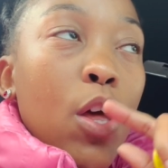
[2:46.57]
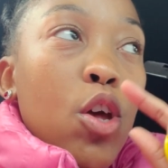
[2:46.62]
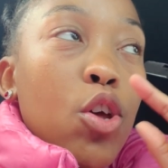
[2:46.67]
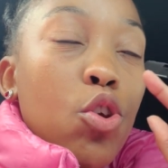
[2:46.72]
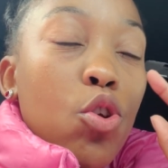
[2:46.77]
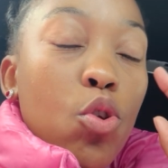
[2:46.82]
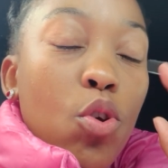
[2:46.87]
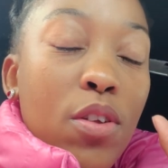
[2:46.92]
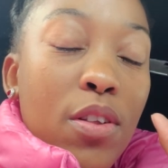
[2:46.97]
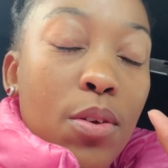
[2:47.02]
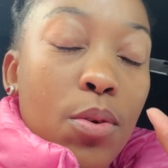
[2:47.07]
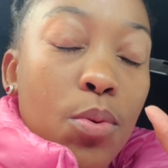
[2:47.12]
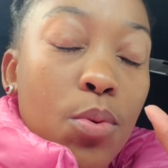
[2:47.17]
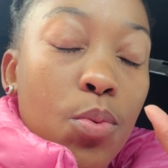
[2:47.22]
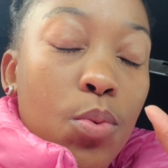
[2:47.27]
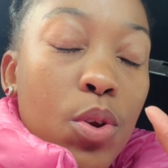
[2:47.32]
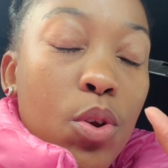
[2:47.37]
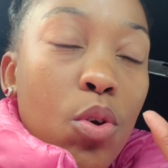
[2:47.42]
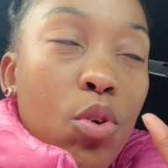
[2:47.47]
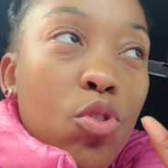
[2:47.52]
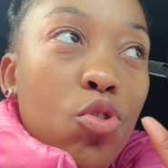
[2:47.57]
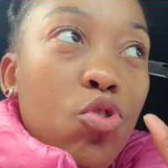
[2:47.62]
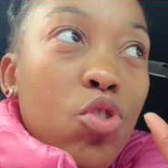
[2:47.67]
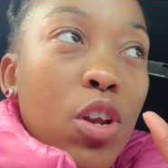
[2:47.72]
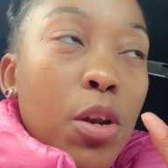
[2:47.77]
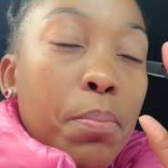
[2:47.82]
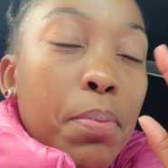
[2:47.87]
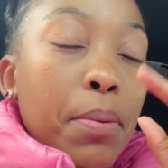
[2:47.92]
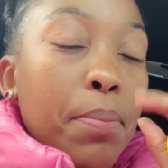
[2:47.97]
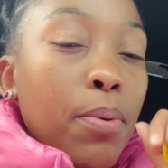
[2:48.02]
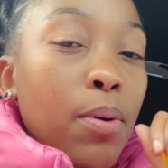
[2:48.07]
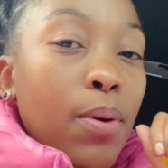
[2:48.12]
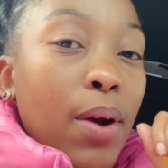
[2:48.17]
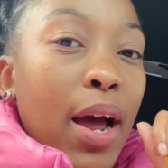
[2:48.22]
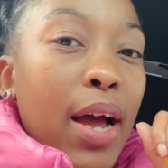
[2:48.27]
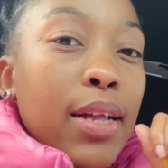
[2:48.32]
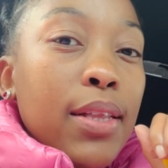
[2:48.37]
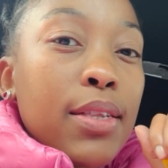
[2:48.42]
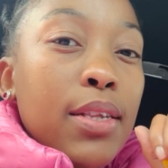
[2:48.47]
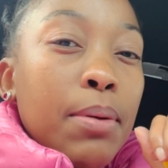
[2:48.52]
You know, we don't treat people
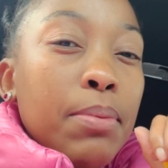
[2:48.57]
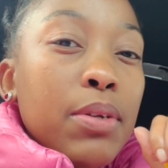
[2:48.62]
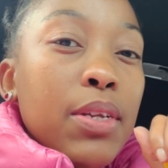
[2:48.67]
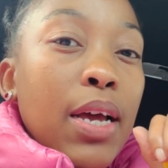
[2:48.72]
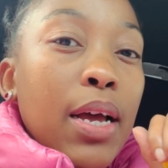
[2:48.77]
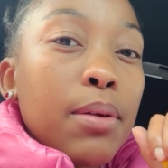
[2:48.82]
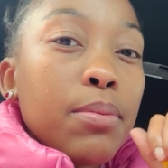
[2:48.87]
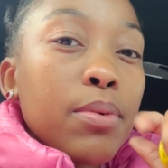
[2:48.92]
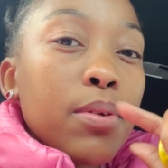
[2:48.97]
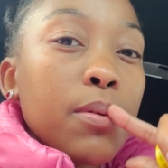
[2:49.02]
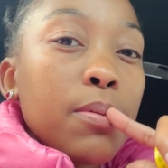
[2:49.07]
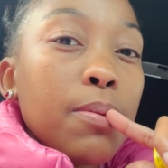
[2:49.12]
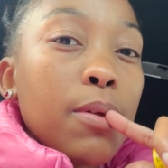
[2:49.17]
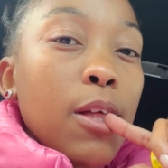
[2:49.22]
right sometimes.